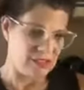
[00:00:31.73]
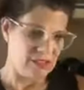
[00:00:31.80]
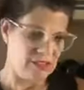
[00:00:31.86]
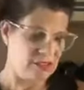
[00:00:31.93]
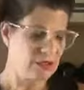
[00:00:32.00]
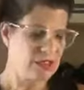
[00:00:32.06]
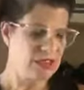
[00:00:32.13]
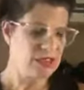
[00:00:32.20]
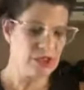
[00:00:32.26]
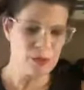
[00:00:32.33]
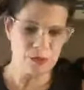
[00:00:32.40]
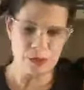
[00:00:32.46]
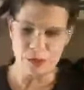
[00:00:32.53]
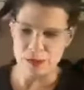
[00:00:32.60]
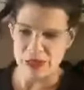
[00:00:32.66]
So I thought
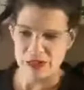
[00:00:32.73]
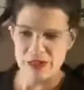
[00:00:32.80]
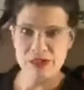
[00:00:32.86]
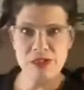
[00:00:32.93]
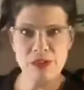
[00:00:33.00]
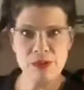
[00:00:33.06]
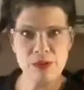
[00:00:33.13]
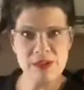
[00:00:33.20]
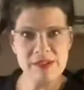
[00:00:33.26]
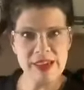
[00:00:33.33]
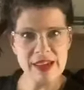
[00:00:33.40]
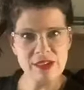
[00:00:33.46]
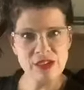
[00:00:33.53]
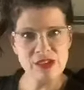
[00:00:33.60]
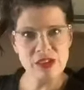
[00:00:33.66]
what we'd do is
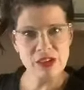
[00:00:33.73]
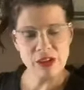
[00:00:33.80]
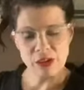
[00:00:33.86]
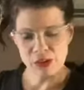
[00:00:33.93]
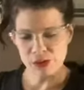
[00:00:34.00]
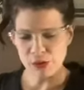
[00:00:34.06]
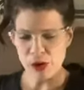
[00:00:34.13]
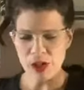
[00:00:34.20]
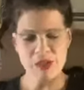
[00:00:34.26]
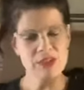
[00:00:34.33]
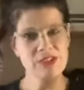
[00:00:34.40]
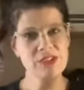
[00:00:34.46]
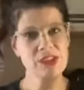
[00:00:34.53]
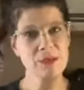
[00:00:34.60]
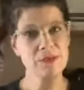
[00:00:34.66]
actually go through all the
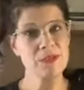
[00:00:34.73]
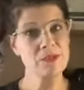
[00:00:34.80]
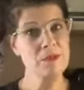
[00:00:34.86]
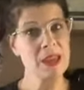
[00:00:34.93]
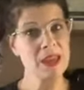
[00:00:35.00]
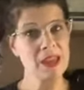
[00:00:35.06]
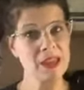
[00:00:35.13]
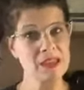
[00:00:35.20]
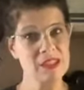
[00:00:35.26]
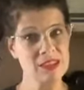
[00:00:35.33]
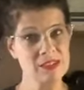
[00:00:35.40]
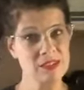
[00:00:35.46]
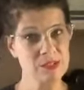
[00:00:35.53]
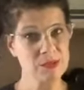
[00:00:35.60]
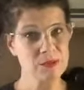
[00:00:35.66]
steps of making
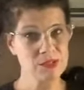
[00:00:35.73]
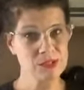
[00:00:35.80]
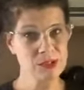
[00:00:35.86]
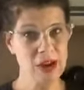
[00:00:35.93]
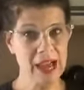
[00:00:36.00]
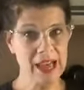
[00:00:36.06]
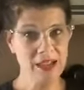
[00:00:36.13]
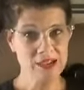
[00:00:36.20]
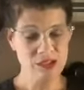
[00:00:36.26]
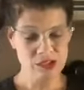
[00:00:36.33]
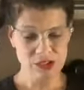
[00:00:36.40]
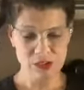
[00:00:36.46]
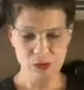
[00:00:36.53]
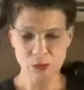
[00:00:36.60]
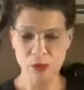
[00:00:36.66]
this from
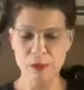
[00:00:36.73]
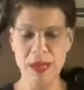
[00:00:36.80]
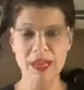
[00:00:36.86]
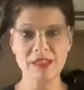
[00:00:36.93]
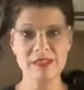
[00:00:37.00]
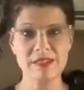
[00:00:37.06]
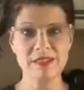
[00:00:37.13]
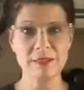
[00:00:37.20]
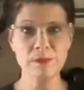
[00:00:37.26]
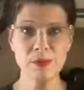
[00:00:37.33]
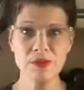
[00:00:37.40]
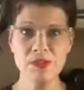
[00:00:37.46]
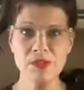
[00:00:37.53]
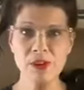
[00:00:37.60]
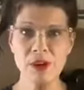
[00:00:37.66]
scratch. We'll make the simple
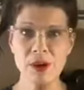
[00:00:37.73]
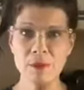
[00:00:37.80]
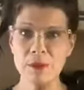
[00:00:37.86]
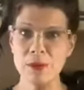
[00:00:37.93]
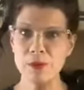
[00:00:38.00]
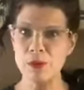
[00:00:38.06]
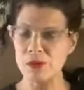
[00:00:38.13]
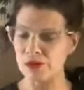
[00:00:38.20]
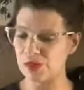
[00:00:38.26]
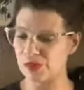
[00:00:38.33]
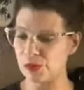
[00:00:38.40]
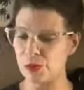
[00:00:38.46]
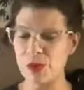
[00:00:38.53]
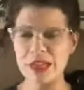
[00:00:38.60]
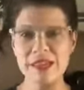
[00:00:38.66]
syrup, we'll
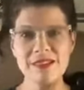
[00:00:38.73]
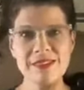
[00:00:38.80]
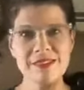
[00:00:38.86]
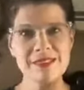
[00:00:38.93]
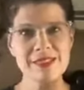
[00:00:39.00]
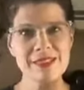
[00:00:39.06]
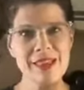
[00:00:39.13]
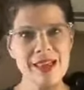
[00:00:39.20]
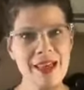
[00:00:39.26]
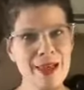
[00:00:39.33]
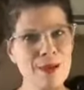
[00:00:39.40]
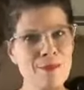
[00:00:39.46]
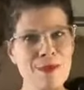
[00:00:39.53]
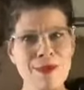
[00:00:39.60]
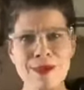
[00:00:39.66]
squeeze the
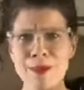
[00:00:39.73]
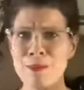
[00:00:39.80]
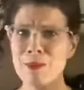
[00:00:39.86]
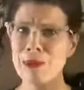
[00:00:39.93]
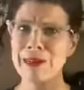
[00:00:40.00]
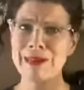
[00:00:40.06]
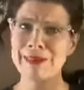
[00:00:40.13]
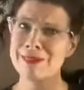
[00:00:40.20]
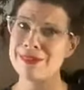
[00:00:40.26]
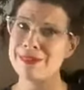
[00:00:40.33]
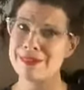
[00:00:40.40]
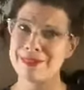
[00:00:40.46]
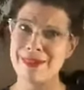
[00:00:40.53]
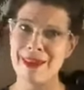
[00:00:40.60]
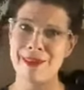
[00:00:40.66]
lime, we're going to do
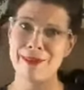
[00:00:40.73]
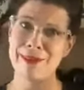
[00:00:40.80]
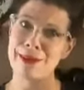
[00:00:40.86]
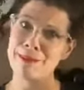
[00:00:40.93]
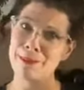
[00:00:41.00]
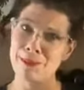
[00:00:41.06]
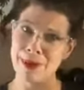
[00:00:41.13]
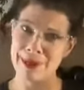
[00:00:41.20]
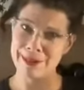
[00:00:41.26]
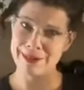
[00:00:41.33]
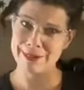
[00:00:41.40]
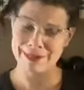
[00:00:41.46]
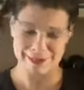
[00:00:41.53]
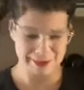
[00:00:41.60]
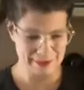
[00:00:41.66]
this daiquiri up right.
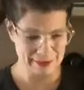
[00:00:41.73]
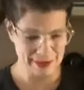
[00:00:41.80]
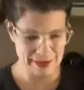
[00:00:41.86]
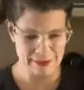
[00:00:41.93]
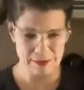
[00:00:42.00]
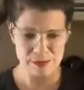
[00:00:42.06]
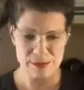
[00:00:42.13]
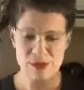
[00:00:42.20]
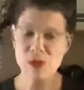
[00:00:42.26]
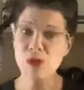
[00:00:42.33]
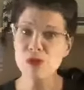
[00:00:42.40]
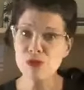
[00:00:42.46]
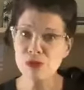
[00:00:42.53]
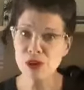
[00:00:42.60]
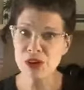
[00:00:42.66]
Okay? So
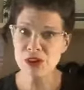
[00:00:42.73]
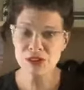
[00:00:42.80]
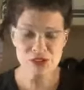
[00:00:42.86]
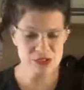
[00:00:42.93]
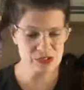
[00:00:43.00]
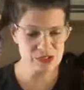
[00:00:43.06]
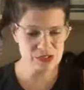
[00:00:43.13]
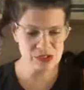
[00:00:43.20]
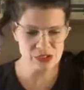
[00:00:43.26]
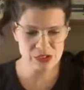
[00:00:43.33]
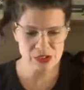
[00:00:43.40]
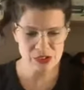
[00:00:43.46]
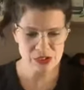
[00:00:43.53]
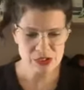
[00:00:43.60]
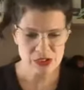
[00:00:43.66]
first,
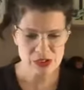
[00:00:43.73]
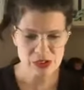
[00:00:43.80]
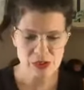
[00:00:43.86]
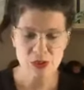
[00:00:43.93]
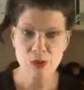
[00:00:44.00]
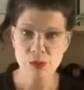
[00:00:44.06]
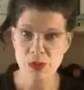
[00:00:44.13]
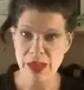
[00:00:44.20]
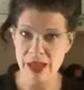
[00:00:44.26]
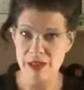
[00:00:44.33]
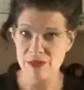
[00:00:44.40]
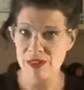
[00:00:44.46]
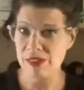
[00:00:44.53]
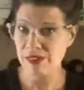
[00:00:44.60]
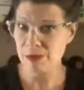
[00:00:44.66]
we have
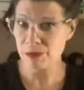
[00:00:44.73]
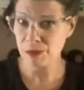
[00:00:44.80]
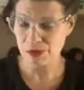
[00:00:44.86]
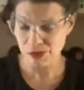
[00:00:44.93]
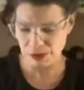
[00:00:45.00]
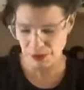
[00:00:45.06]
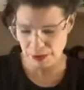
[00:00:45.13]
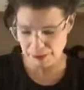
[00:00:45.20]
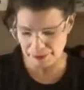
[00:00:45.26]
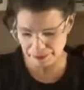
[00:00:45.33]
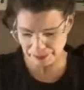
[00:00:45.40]
the simple syrup.